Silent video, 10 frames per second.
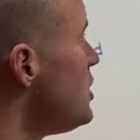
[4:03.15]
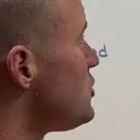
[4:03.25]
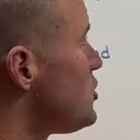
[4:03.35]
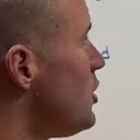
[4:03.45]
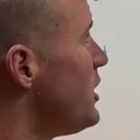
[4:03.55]

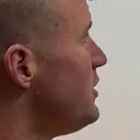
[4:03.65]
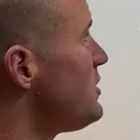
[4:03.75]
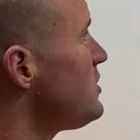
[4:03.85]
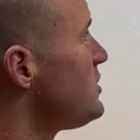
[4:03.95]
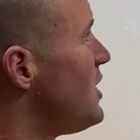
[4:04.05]
So in
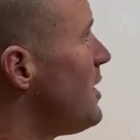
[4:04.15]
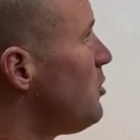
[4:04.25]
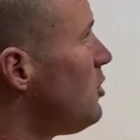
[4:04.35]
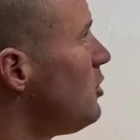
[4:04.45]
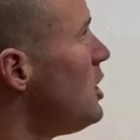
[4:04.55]
this
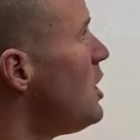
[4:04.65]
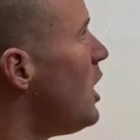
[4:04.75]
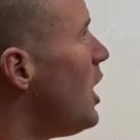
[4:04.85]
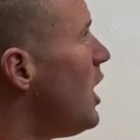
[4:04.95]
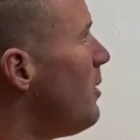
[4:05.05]
example,
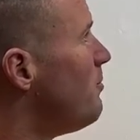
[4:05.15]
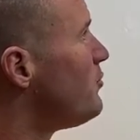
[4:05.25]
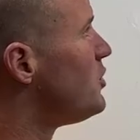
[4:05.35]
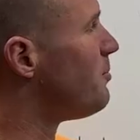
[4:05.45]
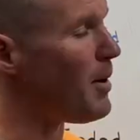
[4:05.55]

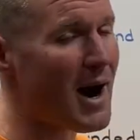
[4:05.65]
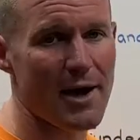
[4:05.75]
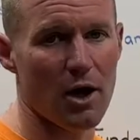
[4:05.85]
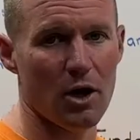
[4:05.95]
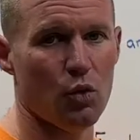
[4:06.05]
the
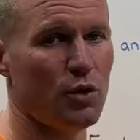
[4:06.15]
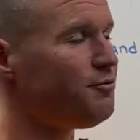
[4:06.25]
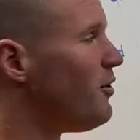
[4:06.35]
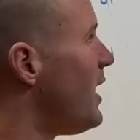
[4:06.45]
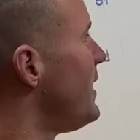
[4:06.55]
buyer would
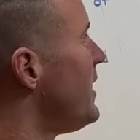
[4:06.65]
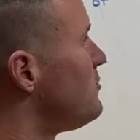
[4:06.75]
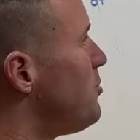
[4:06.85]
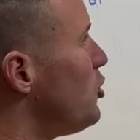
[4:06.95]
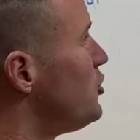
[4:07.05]
finance
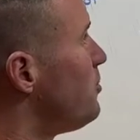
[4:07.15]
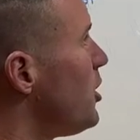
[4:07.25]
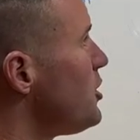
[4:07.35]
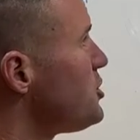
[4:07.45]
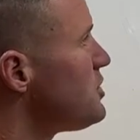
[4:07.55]
both the
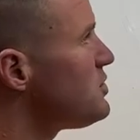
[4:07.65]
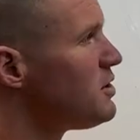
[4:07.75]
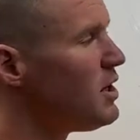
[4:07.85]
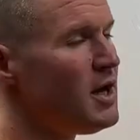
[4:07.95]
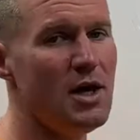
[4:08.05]
purchase
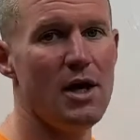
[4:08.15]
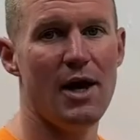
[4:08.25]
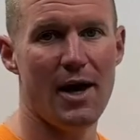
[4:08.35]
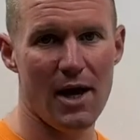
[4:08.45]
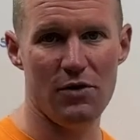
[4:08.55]

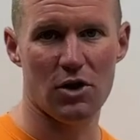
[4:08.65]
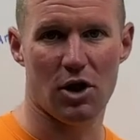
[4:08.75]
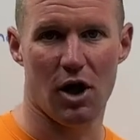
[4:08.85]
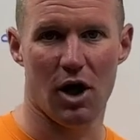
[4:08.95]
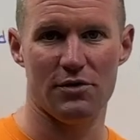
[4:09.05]
and the
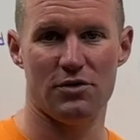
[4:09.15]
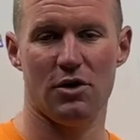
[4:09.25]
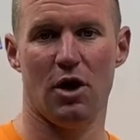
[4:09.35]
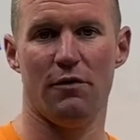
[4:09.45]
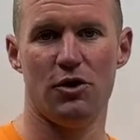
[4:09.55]
cost
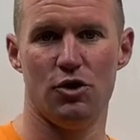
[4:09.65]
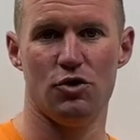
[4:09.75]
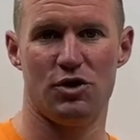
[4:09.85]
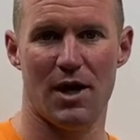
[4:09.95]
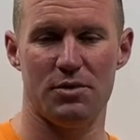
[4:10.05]
of the new
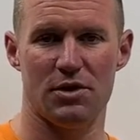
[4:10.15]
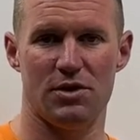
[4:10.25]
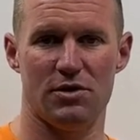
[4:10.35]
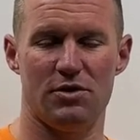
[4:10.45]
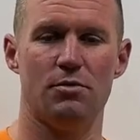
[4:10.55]
septic
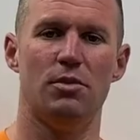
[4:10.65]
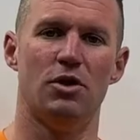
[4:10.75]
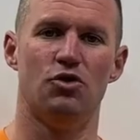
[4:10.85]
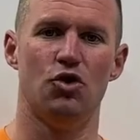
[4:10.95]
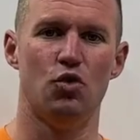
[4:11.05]
system
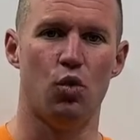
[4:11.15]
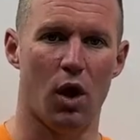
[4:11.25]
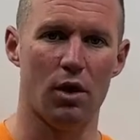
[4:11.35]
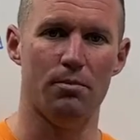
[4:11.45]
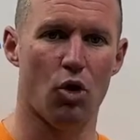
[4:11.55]
into
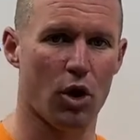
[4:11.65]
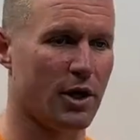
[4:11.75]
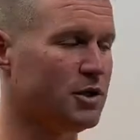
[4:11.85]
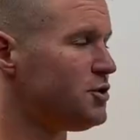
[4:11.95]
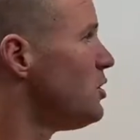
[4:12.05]
one
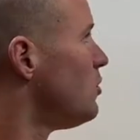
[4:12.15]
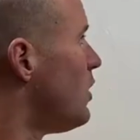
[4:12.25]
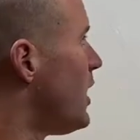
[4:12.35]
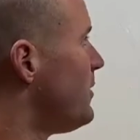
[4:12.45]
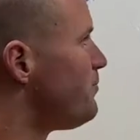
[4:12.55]
mortgage, right?